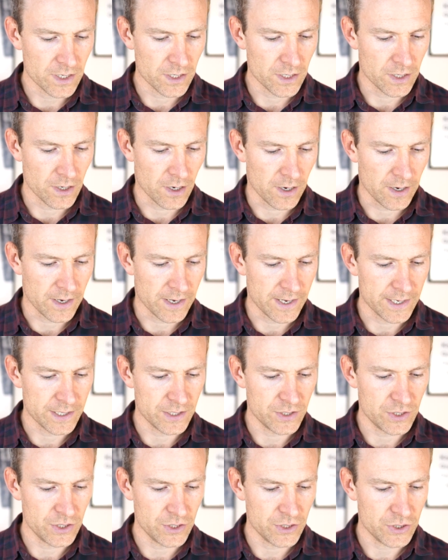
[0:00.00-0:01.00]

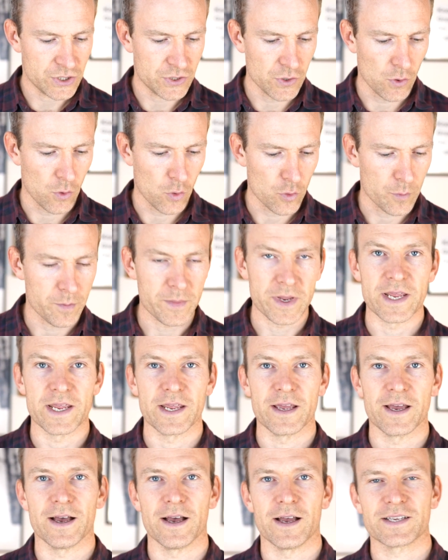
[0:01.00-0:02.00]
God showed
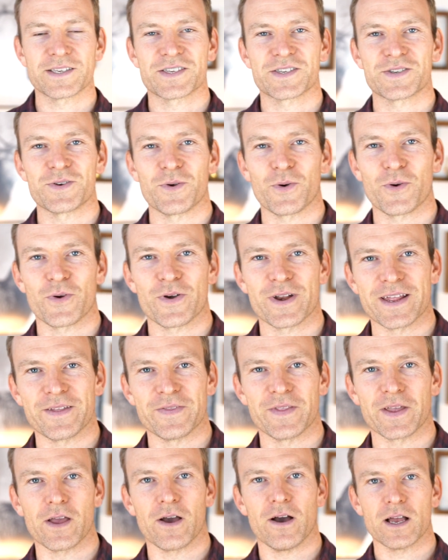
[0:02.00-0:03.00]
me a story in
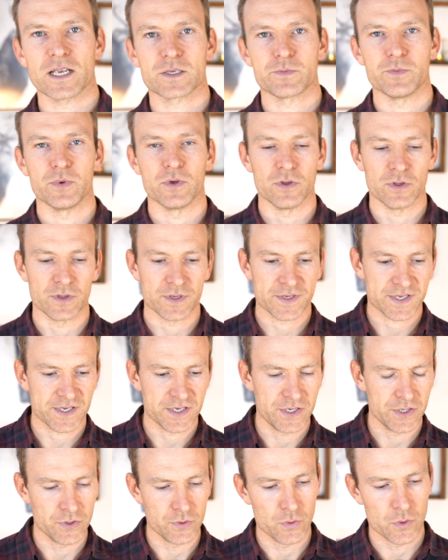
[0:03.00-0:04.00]
the Gospels
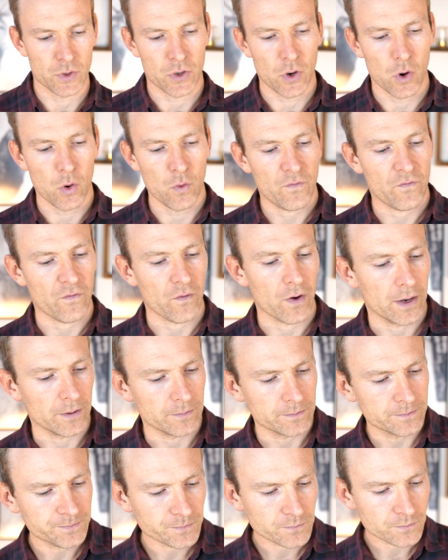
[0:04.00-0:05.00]
to go
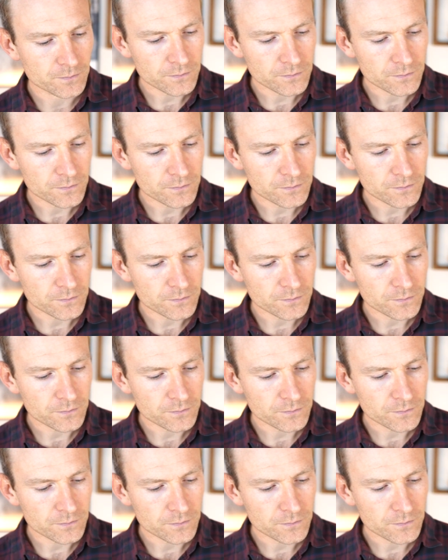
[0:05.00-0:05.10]
from.